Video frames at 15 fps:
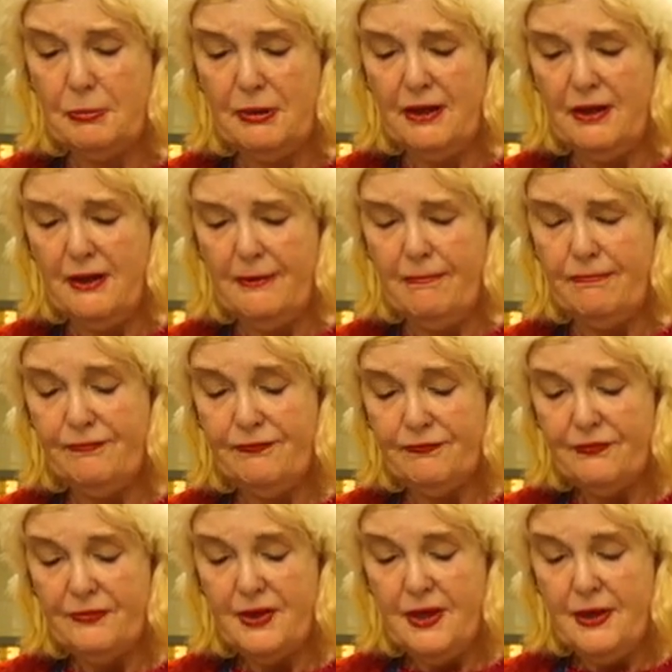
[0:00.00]
but I'm
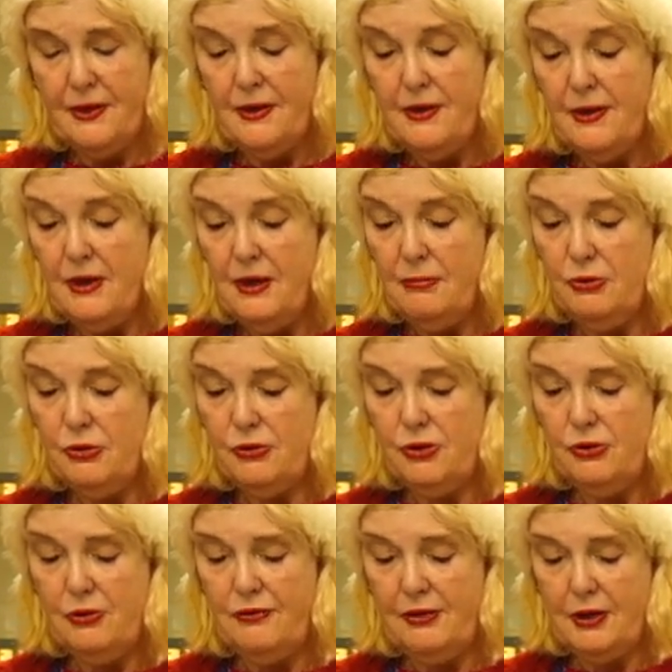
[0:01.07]
not
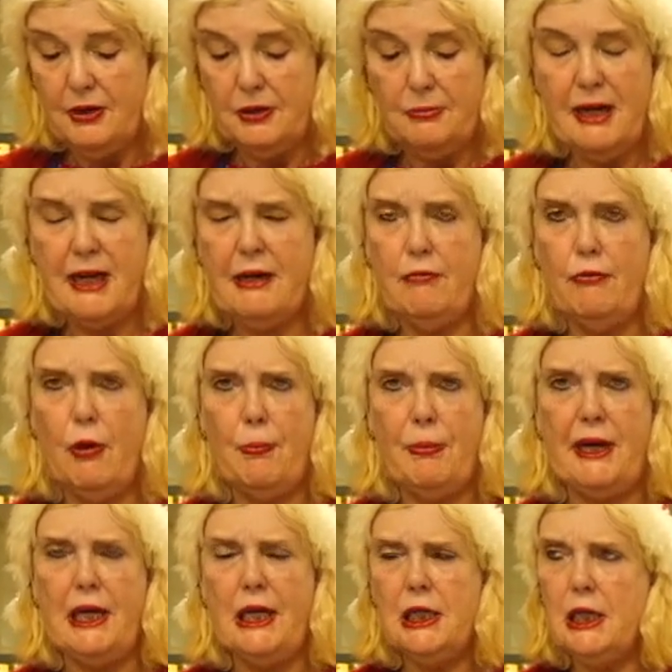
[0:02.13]
sure if I could make a
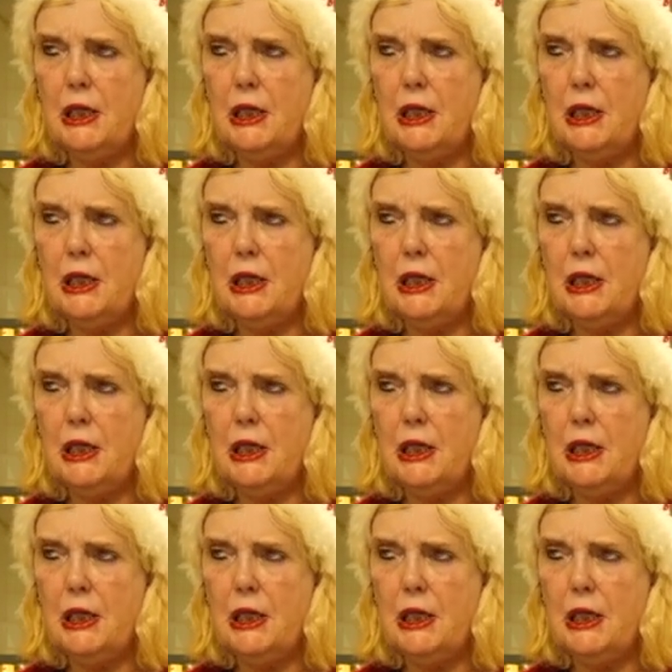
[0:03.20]
robin.